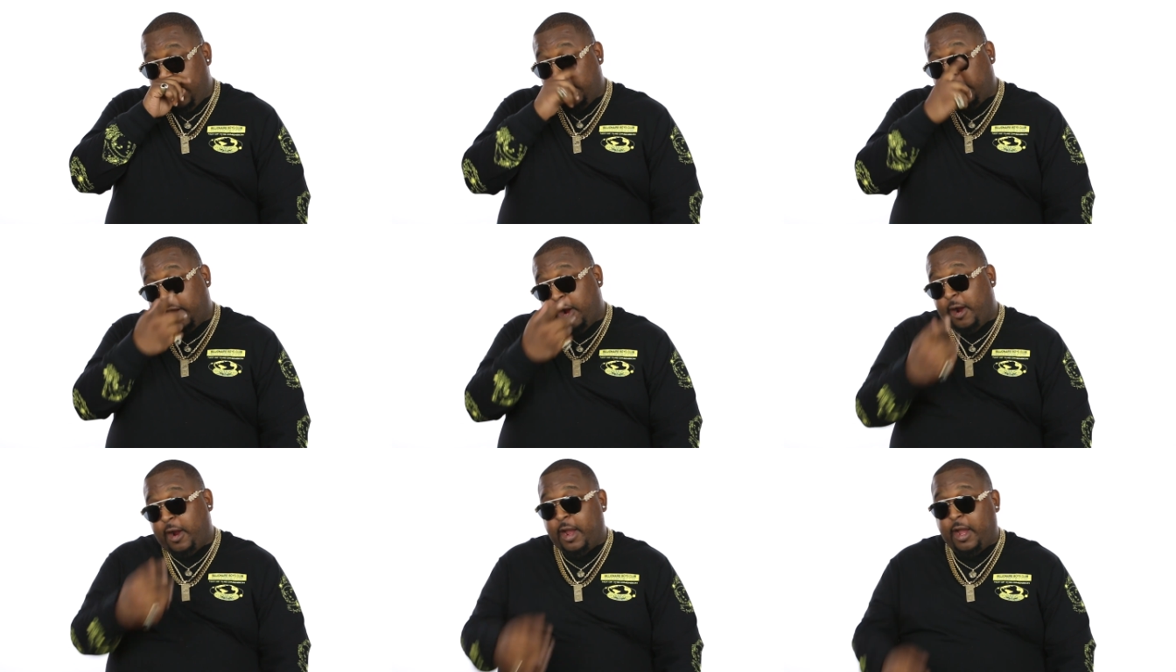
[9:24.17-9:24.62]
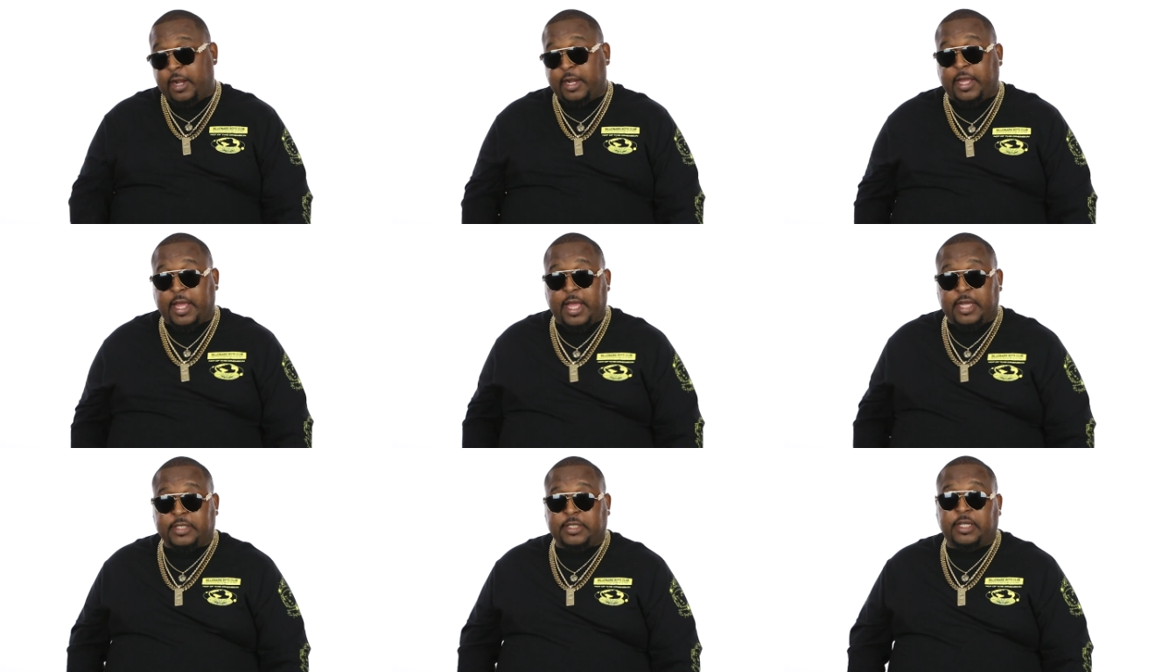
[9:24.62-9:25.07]
car
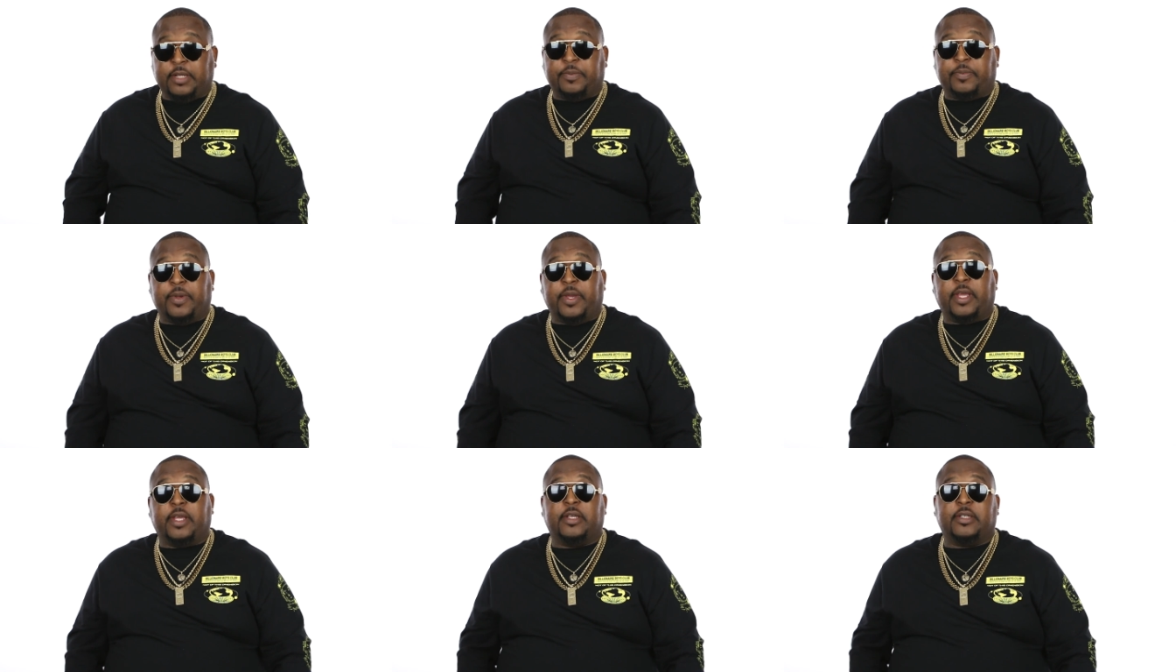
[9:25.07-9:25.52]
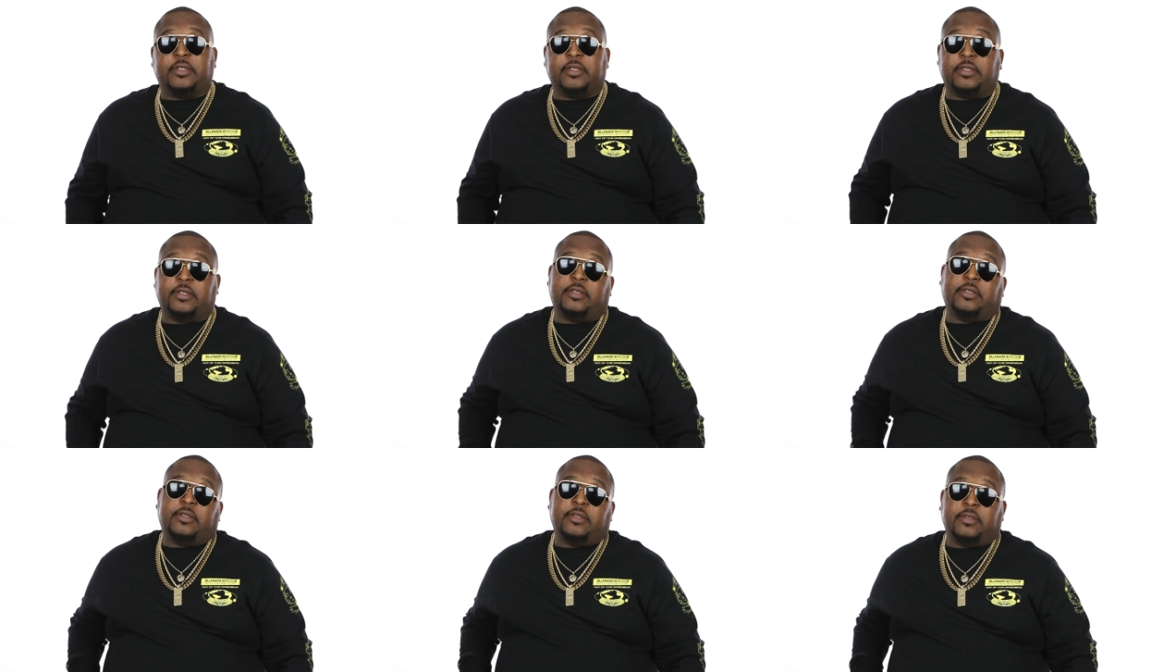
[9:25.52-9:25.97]
hauling actually
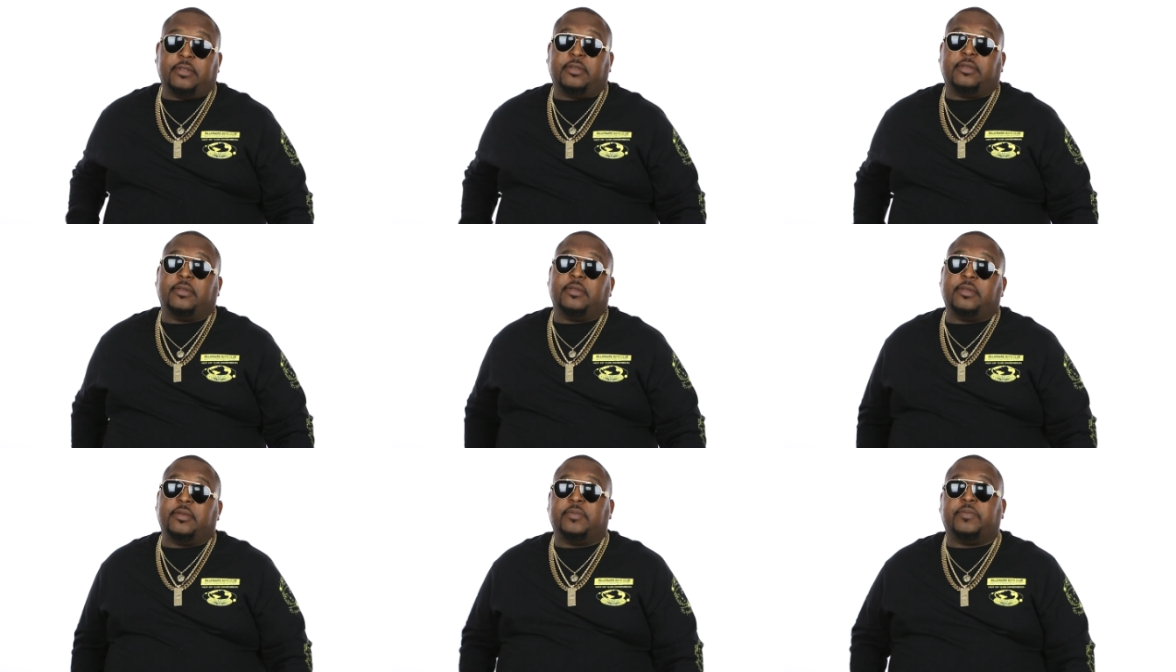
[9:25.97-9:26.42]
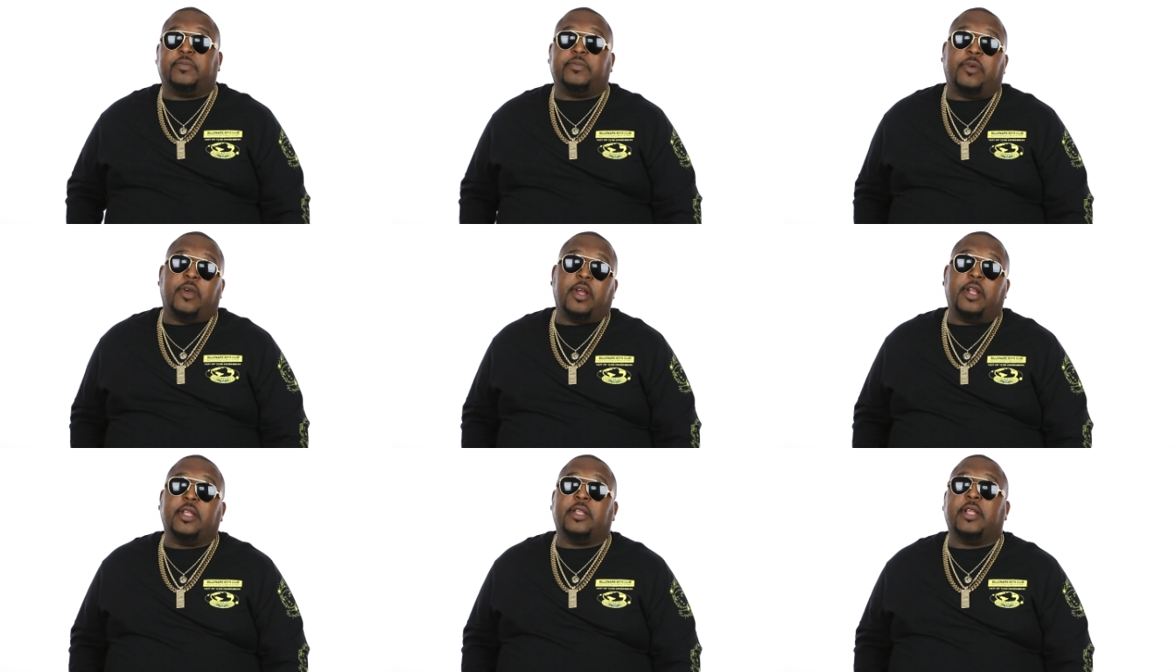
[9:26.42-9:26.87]
pays
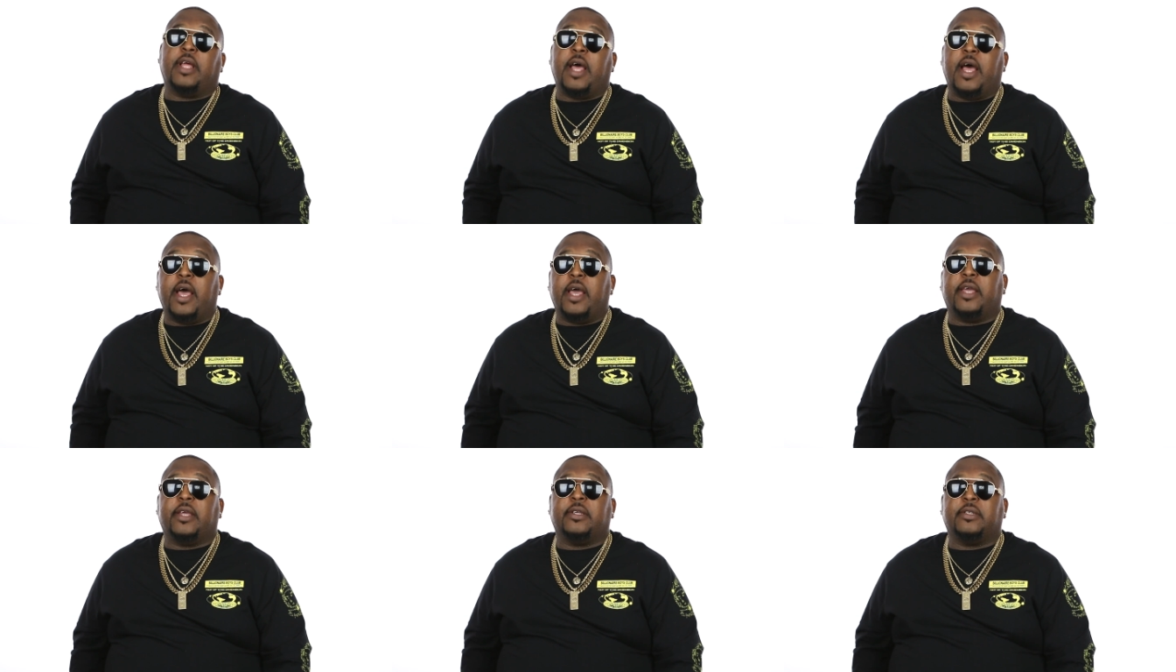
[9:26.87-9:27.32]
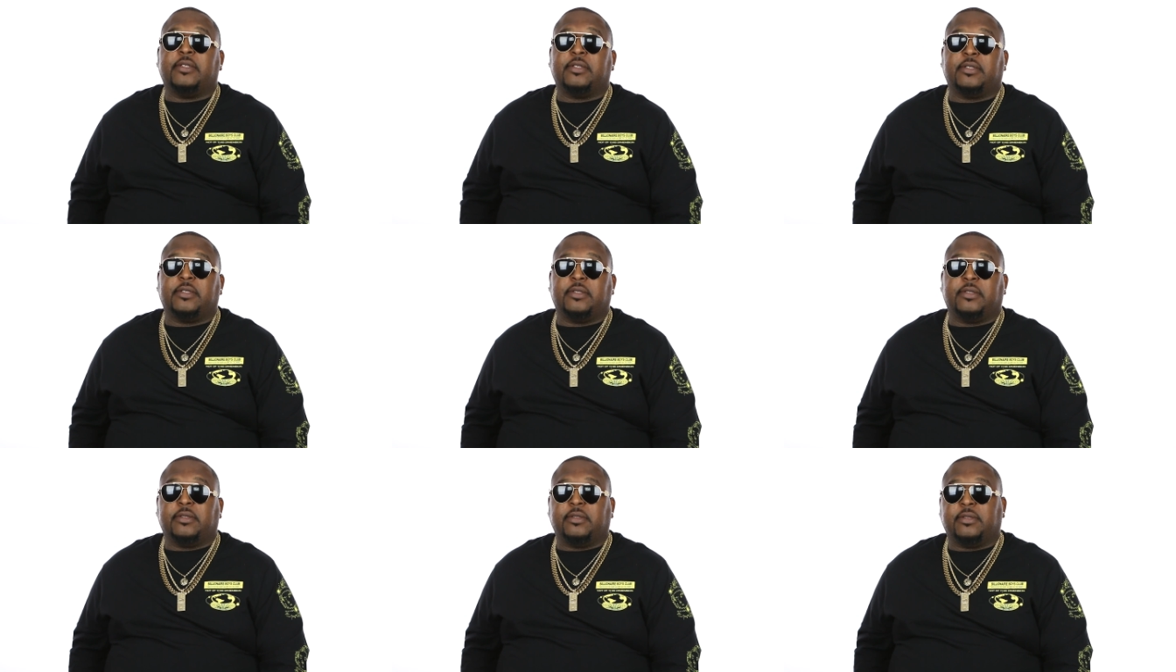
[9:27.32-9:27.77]
probably the
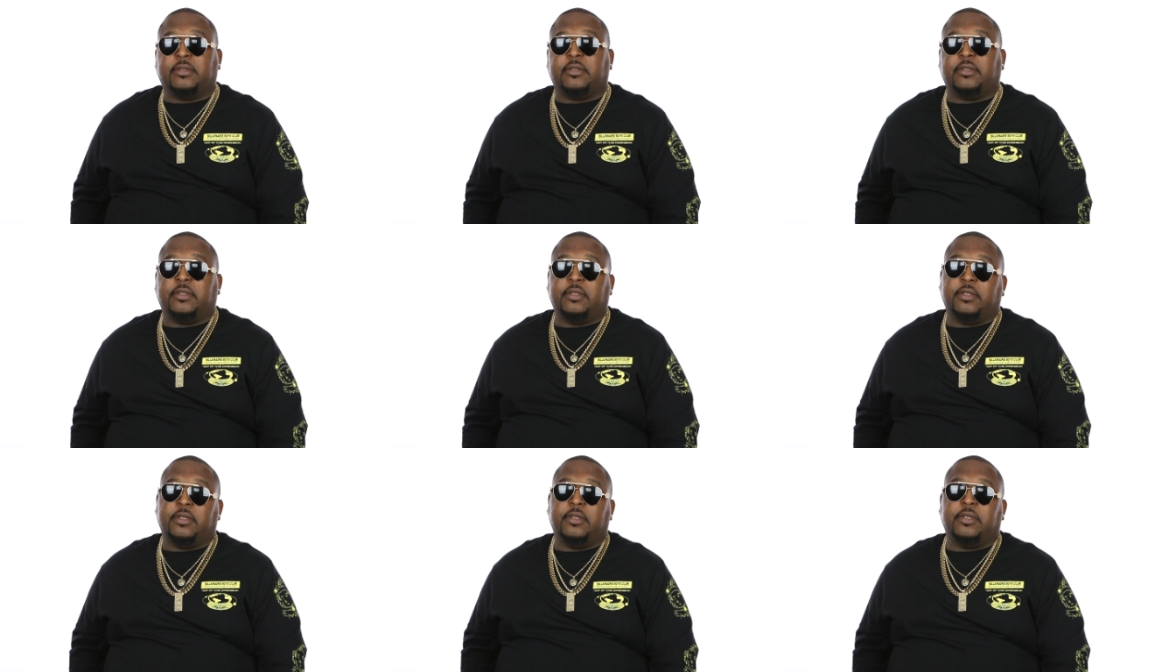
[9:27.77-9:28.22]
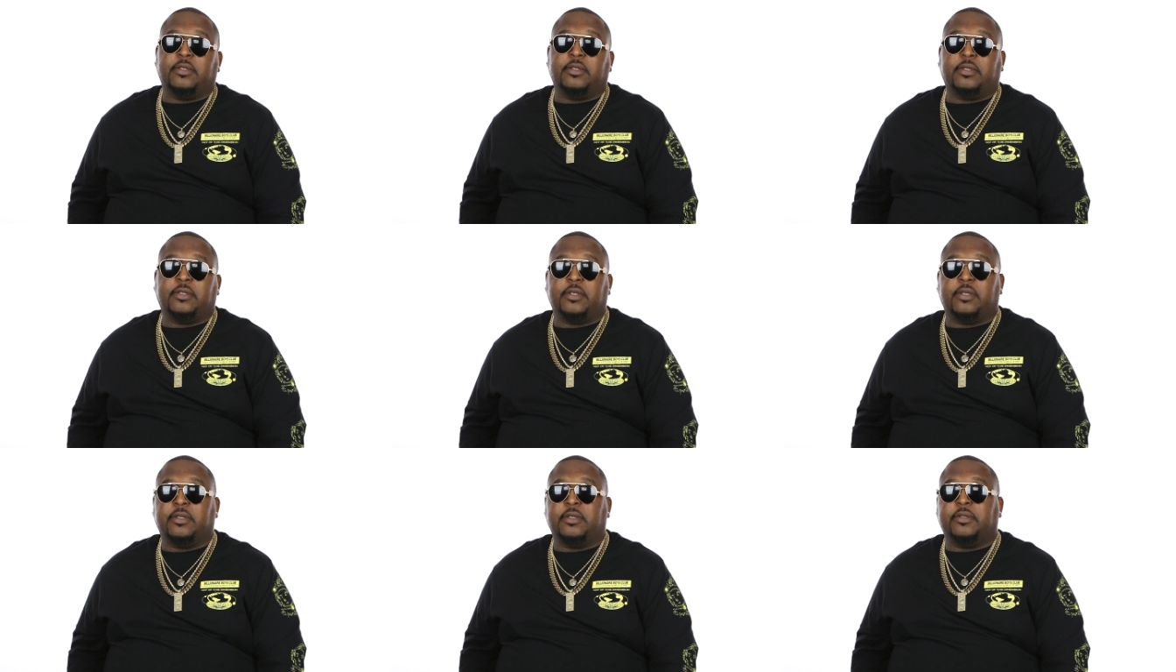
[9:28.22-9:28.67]
highest. You know,
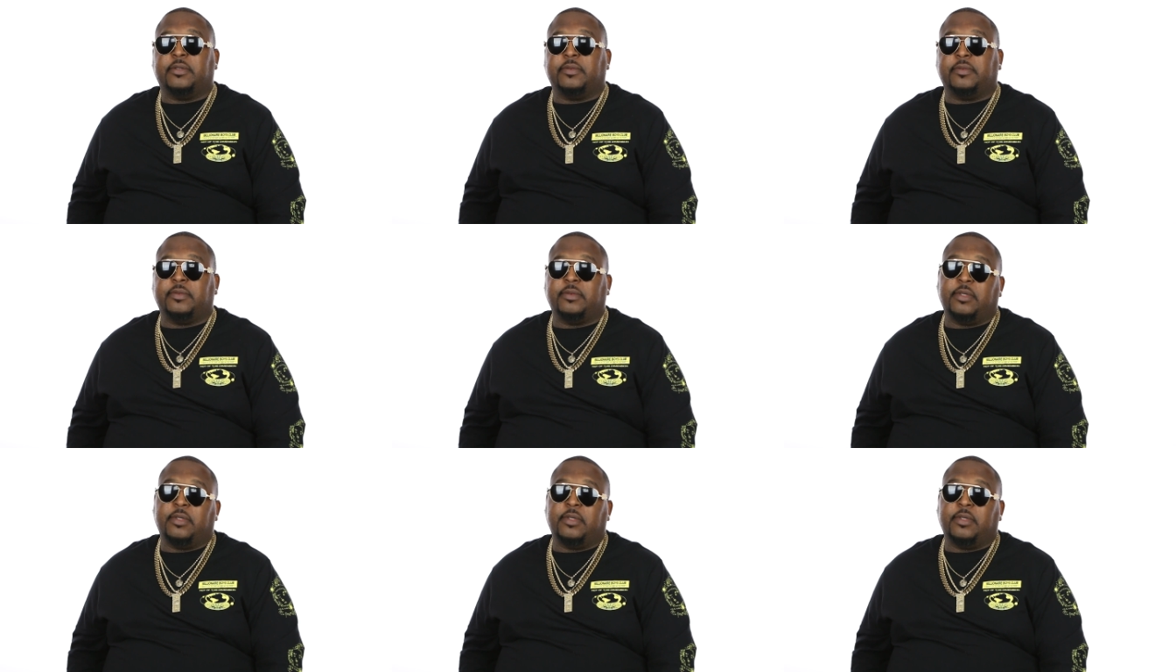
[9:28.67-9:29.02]
so